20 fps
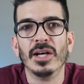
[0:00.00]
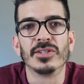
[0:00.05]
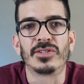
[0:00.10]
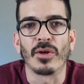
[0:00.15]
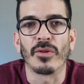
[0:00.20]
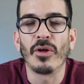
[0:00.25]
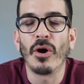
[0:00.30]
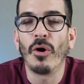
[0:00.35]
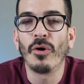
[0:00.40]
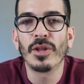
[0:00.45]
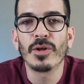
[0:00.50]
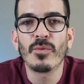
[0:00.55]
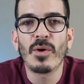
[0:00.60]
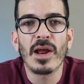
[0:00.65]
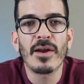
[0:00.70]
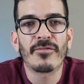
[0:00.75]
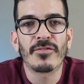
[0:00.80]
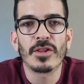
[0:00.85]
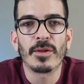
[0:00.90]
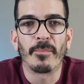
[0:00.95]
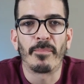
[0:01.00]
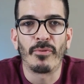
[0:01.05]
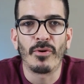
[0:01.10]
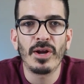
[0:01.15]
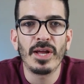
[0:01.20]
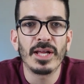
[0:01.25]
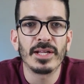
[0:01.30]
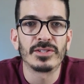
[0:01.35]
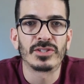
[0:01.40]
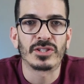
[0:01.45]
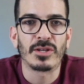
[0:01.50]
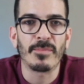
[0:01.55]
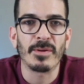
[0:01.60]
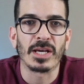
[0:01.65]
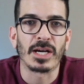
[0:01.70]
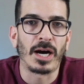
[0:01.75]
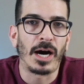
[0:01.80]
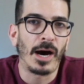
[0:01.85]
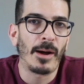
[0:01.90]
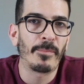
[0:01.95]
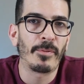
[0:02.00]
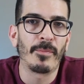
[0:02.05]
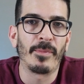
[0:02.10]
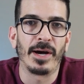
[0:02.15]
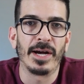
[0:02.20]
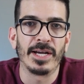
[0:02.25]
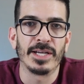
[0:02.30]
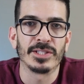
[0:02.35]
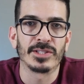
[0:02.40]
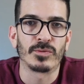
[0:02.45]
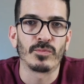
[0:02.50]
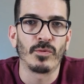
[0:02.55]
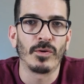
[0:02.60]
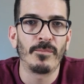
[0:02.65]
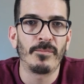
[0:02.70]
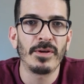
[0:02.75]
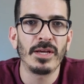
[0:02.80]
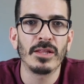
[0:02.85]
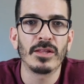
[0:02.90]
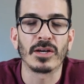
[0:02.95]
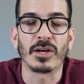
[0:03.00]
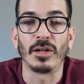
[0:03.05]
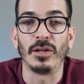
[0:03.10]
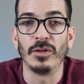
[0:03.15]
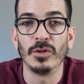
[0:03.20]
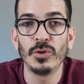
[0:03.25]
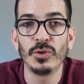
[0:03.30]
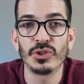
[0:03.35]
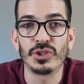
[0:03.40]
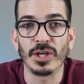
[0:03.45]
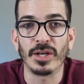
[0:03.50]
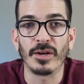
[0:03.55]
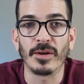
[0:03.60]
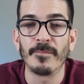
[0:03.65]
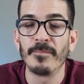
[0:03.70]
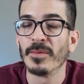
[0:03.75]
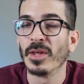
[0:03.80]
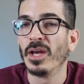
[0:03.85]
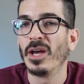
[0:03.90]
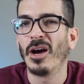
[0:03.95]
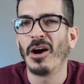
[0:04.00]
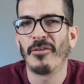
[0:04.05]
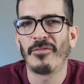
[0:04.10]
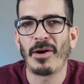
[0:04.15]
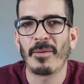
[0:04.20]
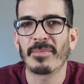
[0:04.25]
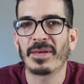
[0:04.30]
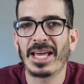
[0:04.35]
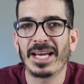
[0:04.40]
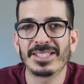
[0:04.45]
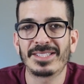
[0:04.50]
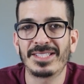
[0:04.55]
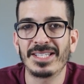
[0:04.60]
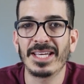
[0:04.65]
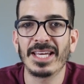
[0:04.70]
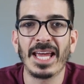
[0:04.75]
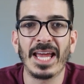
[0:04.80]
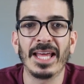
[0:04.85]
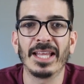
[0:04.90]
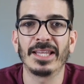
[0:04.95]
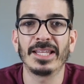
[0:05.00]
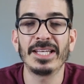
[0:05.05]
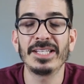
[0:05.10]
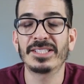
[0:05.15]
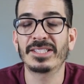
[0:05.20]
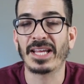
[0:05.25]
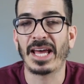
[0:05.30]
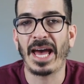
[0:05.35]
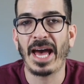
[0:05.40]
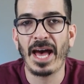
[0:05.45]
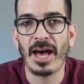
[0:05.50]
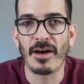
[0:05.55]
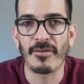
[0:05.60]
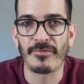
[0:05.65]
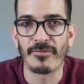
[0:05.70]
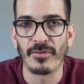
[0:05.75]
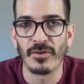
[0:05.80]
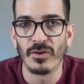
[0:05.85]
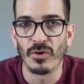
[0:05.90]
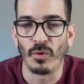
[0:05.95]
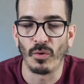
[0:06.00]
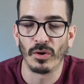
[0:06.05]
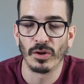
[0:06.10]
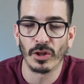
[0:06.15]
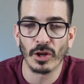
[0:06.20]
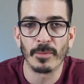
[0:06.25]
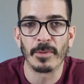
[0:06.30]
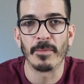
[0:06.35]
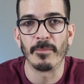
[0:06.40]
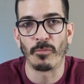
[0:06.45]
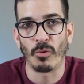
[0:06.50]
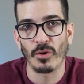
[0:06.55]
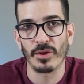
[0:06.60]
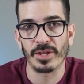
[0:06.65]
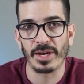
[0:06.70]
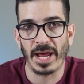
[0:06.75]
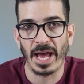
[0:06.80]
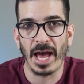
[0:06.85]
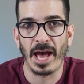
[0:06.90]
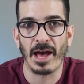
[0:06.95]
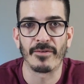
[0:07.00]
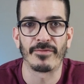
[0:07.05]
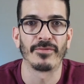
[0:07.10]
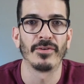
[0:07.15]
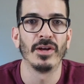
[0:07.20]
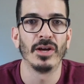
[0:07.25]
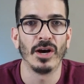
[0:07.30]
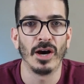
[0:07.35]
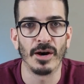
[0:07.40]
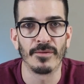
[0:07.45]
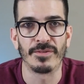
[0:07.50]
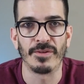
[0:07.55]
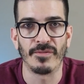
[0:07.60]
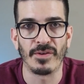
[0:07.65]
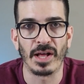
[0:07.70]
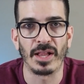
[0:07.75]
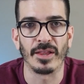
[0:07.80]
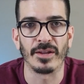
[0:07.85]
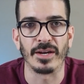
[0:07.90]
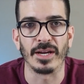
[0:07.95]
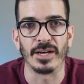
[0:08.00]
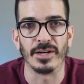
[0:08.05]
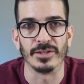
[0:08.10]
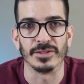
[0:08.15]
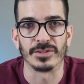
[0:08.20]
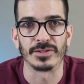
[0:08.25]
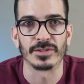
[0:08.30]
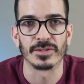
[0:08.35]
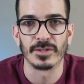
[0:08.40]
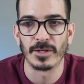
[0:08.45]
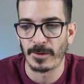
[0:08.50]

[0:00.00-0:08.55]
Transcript: So the only way for the bridge to be compromised would be the collusion of, I'm guessing, at least half or a little bit more than half of the validators.